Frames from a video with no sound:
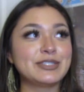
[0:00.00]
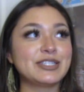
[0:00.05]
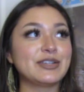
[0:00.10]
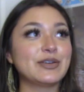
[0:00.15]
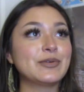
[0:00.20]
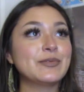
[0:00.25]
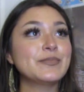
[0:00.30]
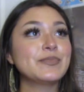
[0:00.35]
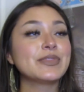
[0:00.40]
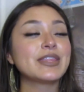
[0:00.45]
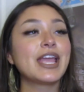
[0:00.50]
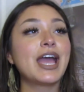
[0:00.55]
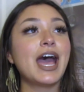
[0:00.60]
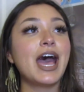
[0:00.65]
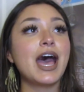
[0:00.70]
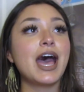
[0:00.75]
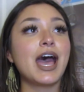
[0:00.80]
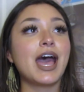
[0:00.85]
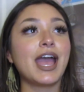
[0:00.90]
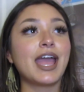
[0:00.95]
too.
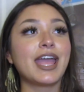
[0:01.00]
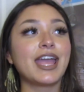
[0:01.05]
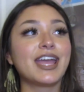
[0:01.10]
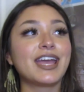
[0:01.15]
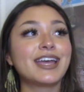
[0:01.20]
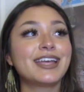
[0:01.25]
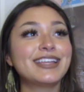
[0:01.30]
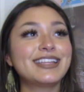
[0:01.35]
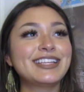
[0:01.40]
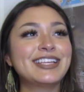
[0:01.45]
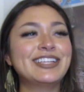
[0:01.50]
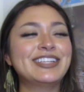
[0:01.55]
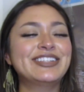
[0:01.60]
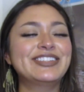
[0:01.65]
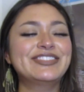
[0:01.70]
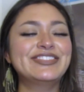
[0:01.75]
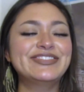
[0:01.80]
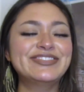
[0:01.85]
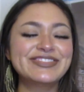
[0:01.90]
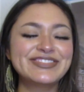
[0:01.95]
I
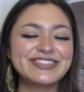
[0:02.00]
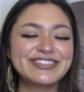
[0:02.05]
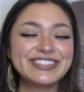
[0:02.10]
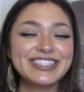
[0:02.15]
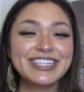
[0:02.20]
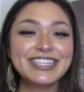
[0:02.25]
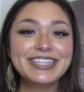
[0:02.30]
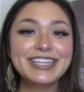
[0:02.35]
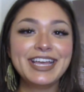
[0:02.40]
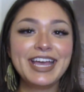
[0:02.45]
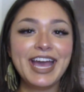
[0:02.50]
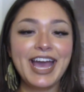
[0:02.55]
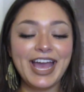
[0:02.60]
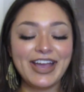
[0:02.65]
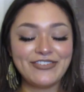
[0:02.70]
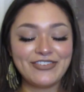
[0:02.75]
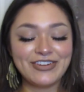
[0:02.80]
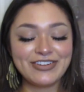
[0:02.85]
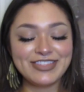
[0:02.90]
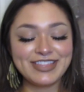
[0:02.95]

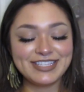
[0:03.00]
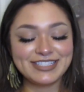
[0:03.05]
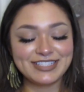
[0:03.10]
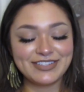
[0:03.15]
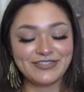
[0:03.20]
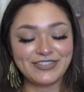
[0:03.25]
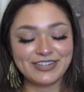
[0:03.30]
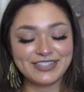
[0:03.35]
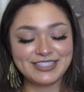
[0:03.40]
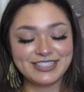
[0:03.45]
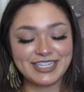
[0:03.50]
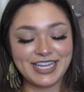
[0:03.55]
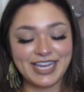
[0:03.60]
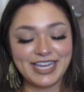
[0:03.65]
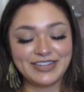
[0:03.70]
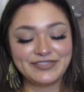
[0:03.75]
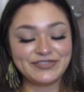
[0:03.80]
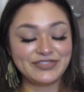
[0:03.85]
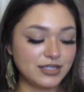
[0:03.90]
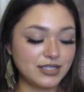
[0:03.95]
wore these the first
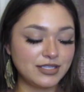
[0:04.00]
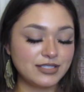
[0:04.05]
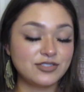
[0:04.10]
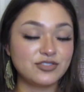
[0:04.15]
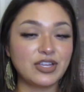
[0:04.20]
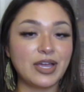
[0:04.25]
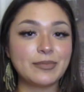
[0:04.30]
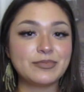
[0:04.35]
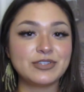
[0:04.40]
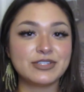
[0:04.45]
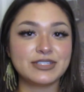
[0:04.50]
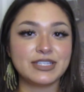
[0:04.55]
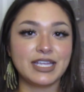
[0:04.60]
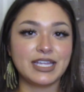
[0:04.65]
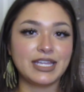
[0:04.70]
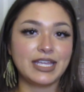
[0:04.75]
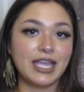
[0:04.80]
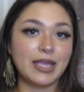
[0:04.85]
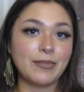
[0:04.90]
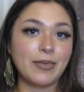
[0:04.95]
time. This strap just
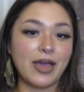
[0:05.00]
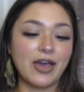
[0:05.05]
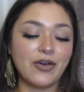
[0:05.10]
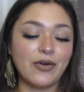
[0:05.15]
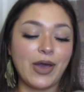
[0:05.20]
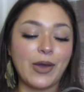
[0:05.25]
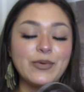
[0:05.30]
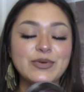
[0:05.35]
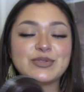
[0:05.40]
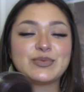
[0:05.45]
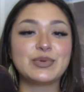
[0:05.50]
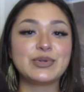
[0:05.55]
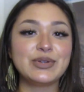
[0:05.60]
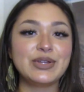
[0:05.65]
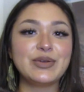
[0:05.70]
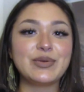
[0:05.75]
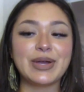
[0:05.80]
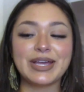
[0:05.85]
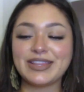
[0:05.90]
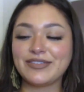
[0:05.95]
like came out. I was
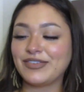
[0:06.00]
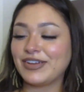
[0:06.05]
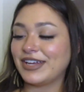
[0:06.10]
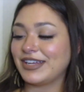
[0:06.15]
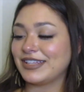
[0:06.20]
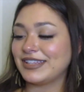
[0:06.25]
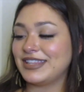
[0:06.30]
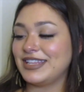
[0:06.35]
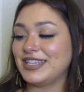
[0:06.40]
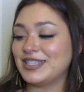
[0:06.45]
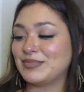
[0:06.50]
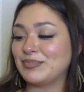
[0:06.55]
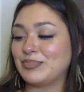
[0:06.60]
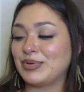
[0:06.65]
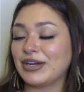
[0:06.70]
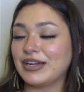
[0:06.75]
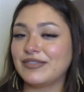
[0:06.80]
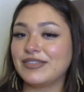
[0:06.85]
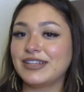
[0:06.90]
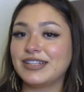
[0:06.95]
wondering why these
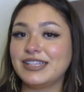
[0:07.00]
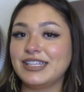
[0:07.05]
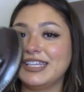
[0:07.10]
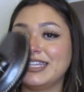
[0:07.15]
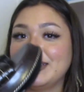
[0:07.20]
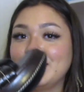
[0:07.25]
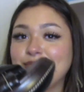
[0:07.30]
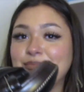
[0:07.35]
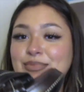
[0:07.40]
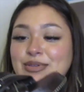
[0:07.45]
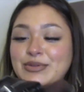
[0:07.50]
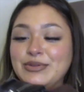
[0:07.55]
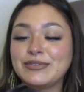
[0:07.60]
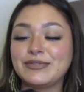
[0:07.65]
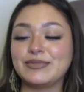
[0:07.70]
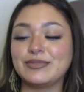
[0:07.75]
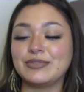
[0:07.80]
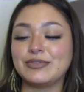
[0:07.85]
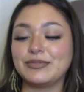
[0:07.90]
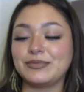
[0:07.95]
perfectly
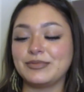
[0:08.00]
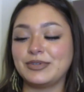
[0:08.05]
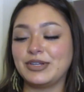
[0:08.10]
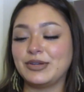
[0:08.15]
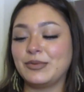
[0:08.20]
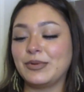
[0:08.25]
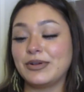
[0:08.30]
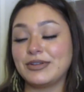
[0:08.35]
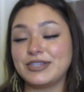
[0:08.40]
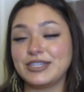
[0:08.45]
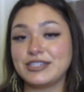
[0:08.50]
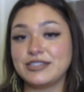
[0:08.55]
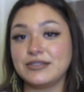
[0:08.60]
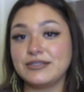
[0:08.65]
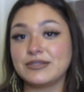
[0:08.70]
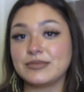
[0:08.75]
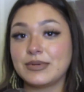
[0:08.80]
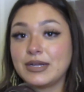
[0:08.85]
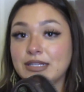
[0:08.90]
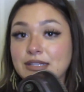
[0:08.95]
beautiful, good quality
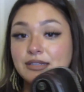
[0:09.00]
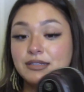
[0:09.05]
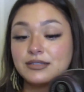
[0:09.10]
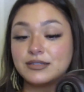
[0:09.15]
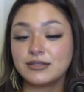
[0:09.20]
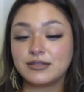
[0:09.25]
shoes were at the